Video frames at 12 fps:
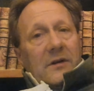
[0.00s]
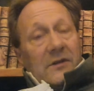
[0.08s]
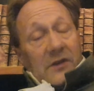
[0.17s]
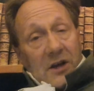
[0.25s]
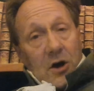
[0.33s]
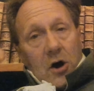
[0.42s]

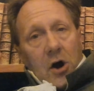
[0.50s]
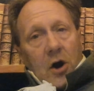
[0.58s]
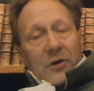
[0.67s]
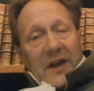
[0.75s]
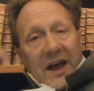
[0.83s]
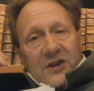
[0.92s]
They are,
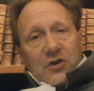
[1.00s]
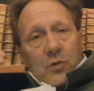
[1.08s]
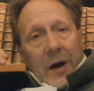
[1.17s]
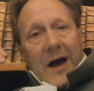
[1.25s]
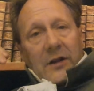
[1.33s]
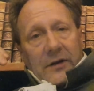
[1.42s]
in
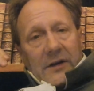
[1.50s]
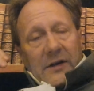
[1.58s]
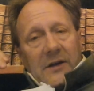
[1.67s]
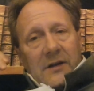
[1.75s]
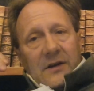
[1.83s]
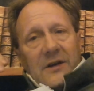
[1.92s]

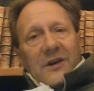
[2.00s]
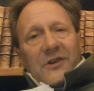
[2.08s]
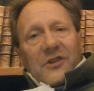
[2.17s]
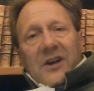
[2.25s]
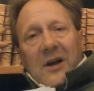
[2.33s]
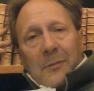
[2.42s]
actuality,
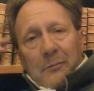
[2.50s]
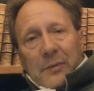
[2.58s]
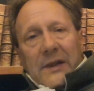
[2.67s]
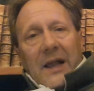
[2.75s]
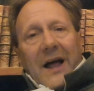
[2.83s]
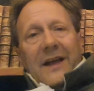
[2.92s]
the
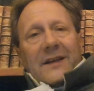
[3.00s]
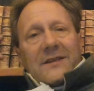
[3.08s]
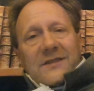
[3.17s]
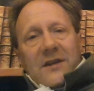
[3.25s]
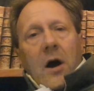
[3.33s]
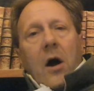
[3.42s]

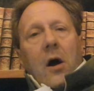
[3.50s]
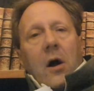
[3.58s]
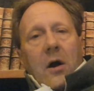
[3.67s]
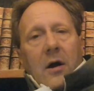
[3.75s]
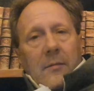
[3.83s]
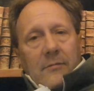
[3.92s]
compliance
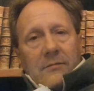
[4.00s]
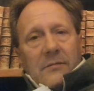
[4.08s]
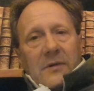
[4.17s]
arm,